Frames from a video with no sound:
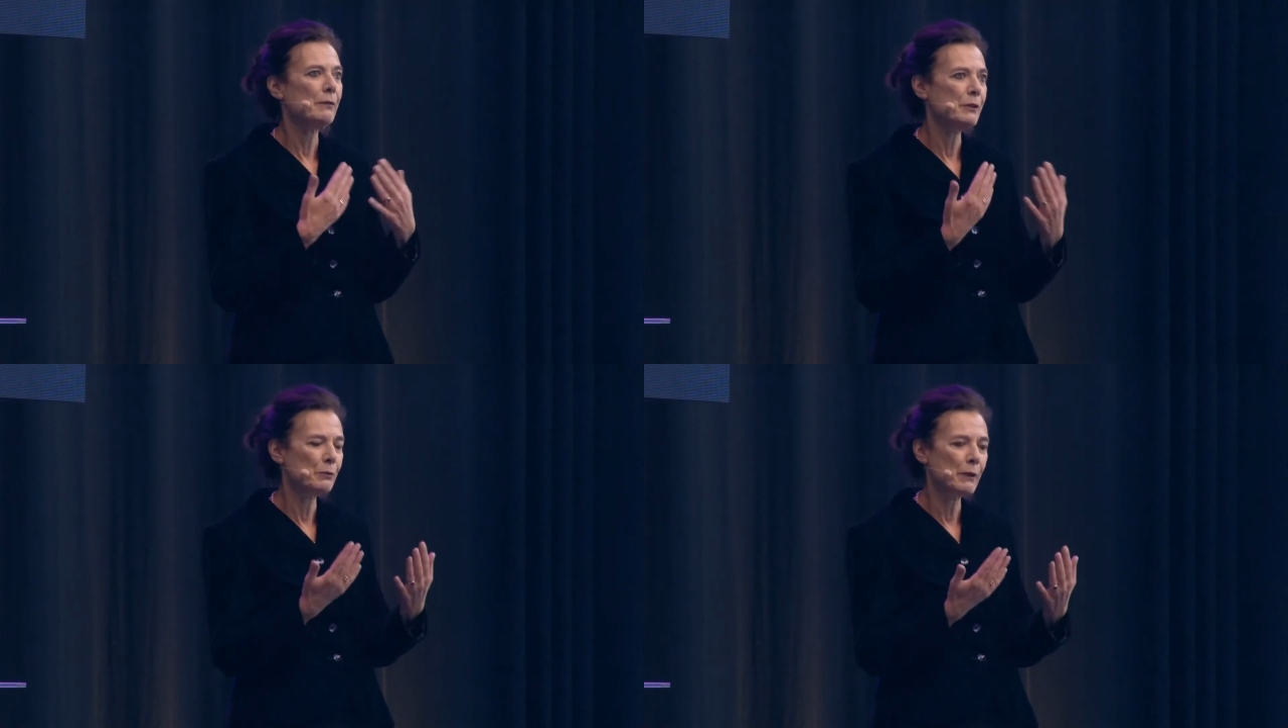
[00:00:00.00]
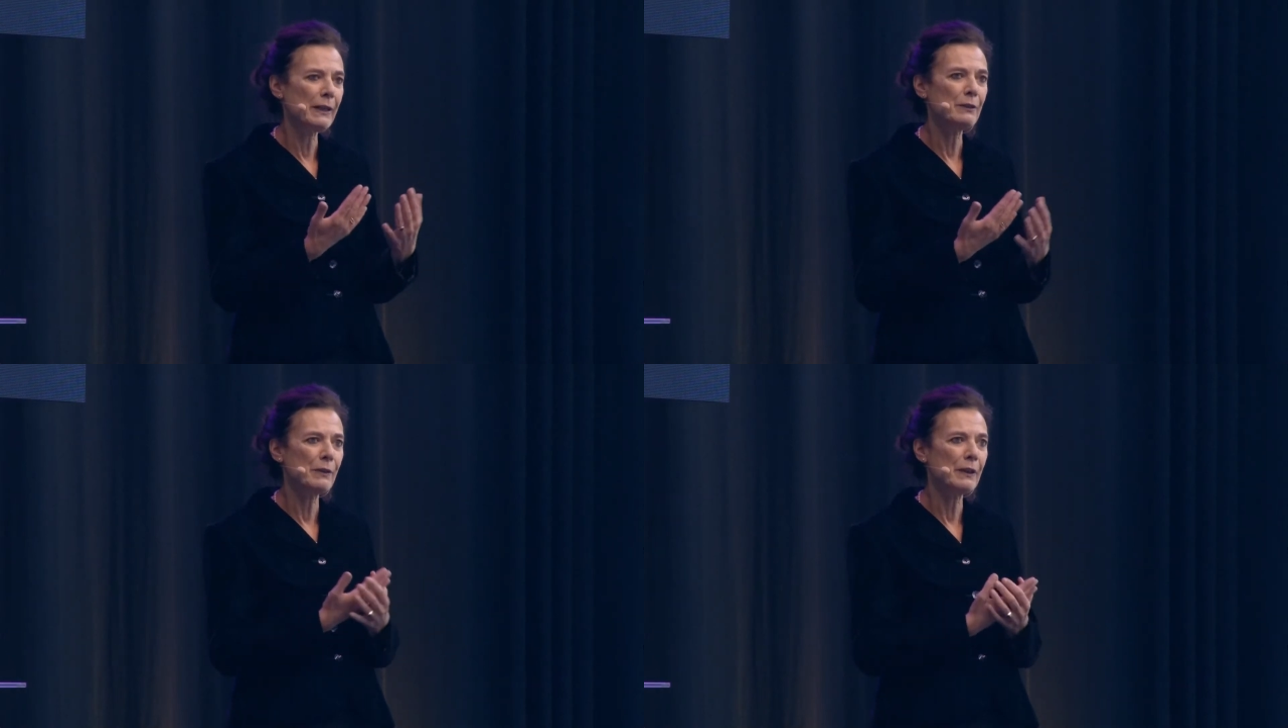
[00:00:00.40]
the right
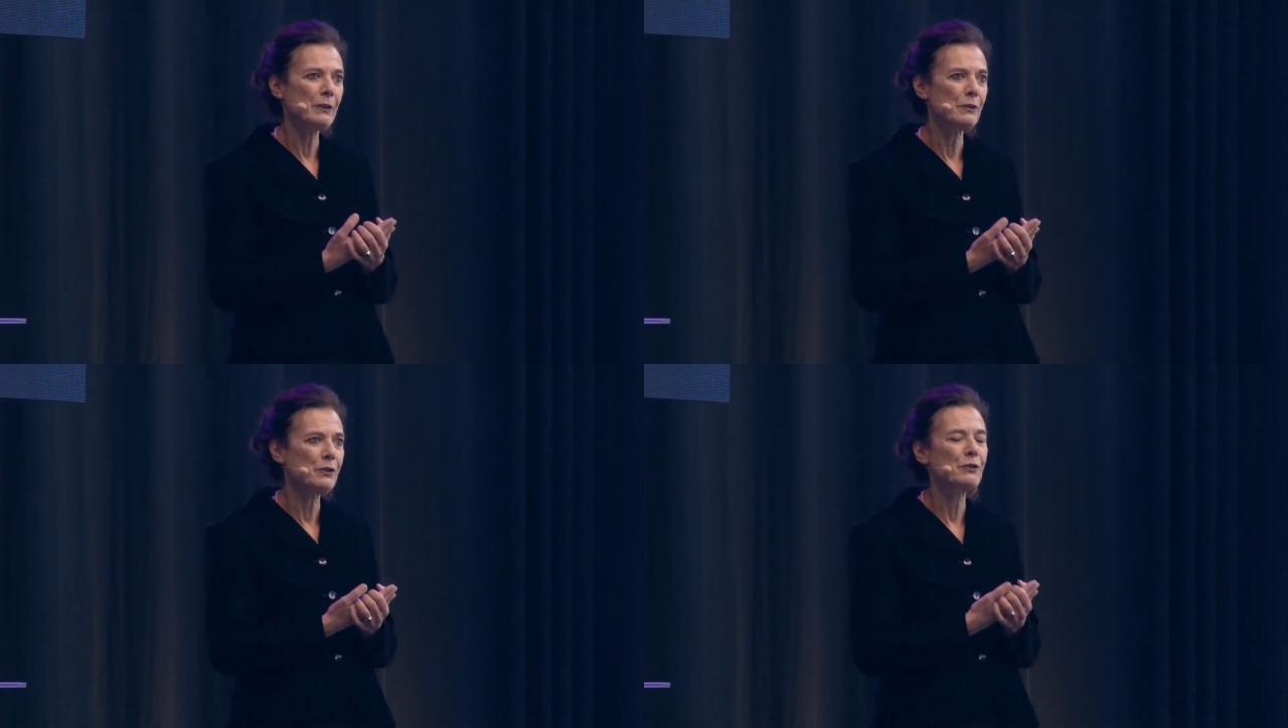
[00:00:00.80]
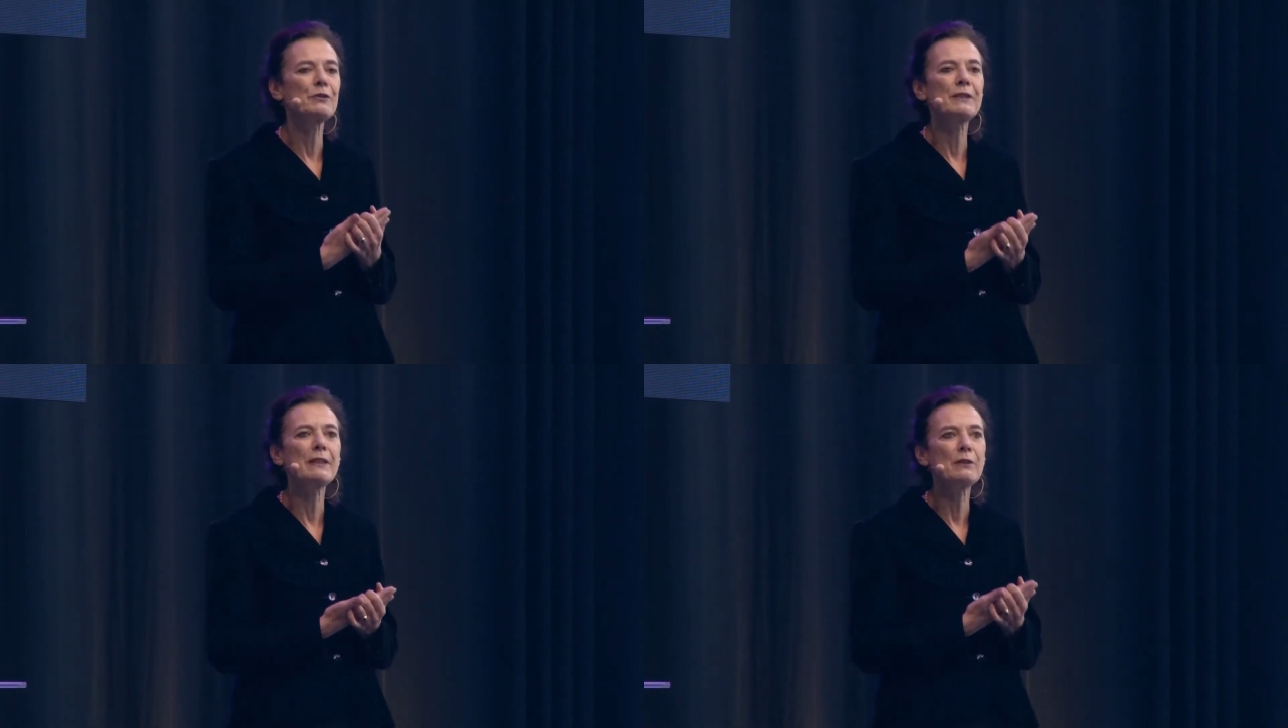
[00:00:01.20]
values to
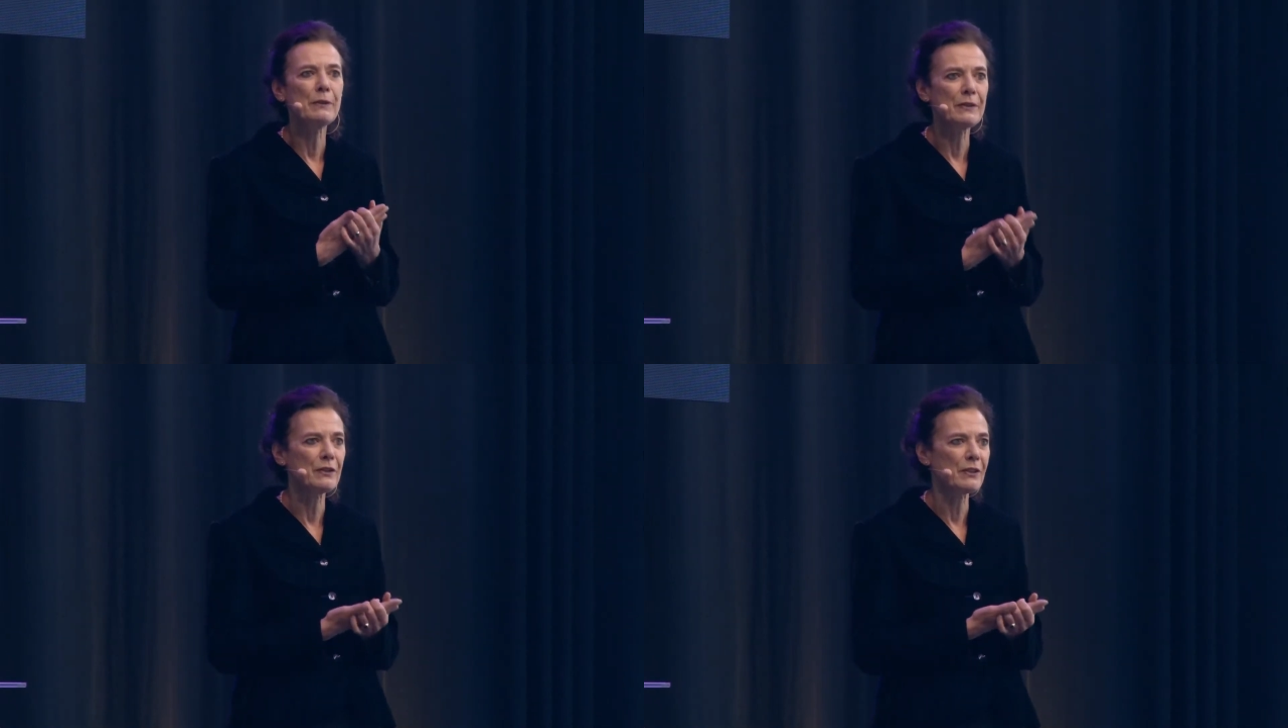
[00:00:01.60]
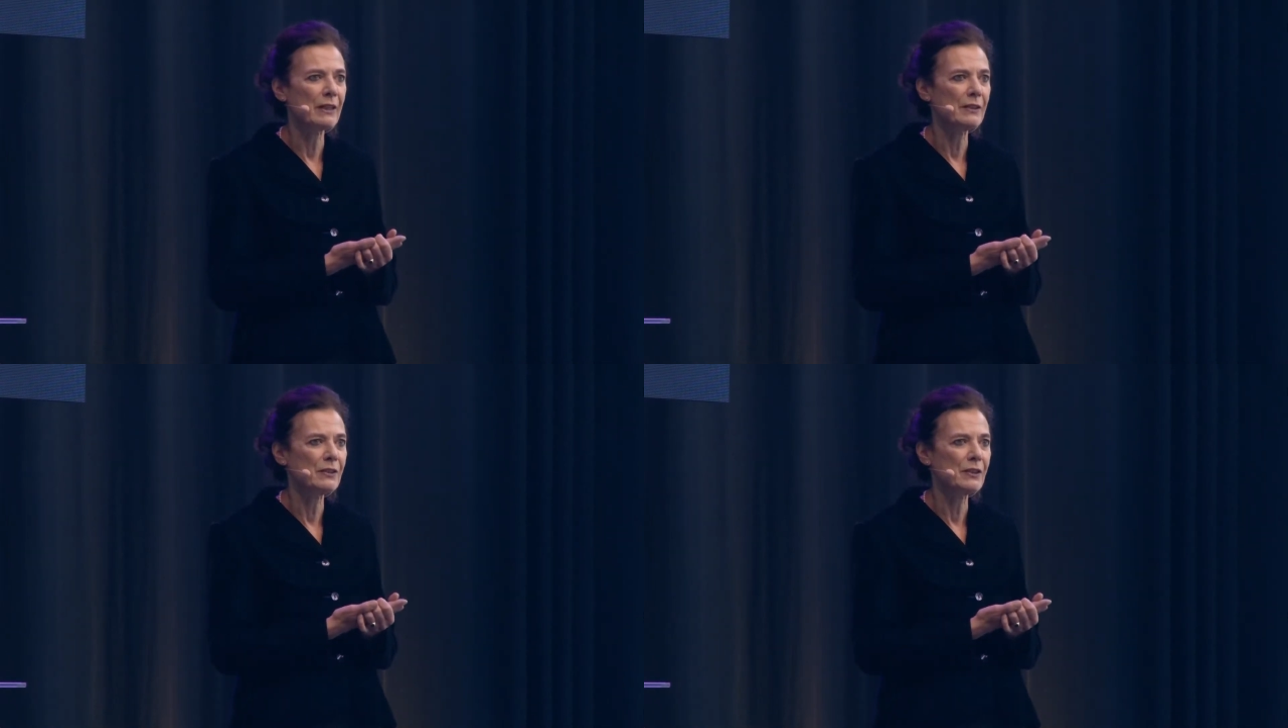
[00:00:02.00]
deal with the
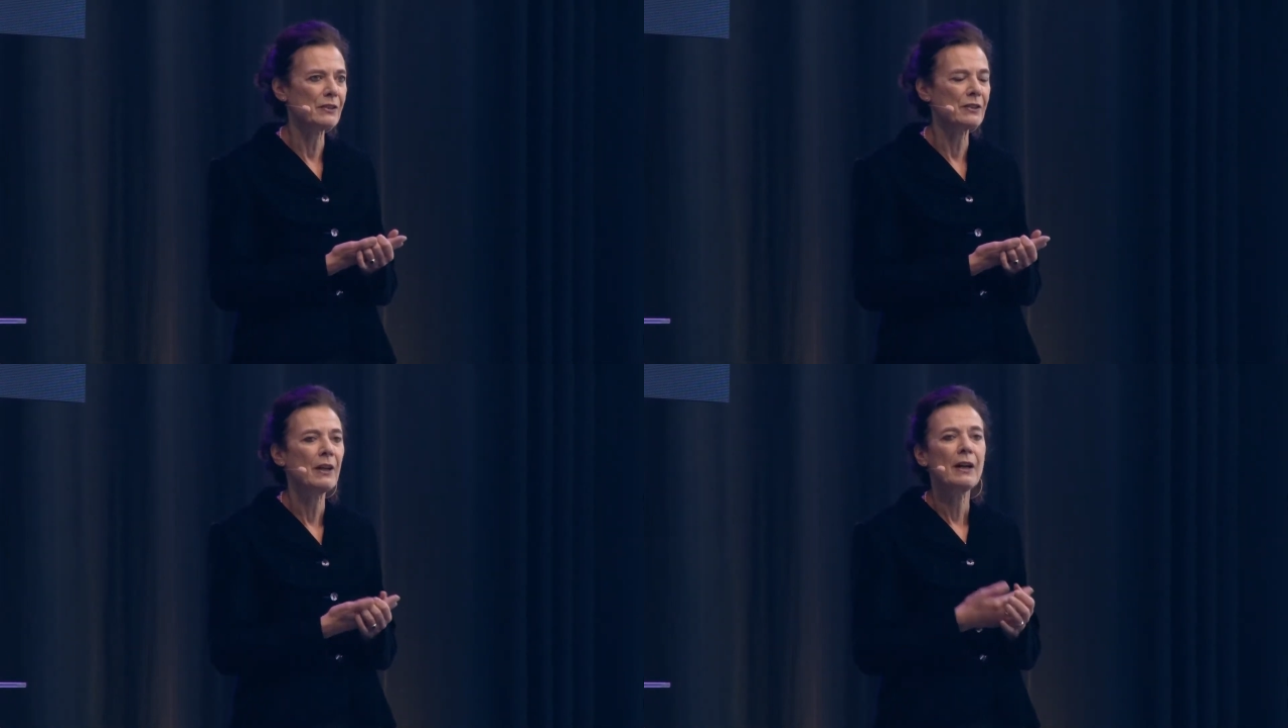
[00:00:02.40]
challenges,